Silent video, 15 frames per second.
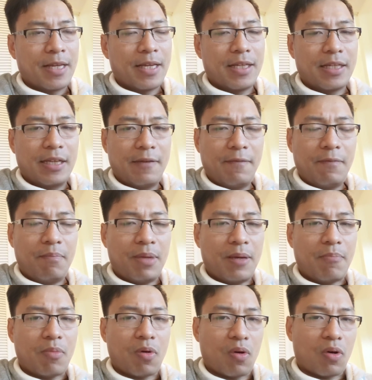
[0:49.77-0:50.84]
It give
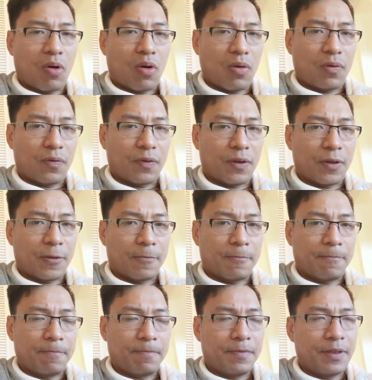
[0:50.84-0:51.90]
me more confidence.
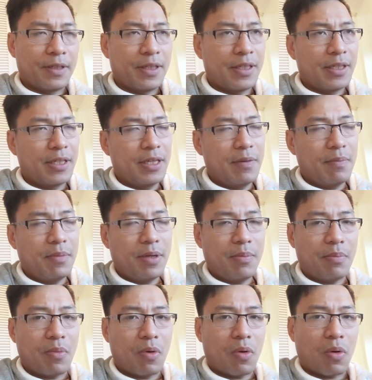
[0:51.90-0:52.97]
It give me
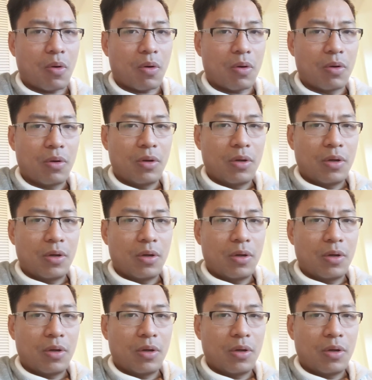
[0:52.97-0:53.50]
more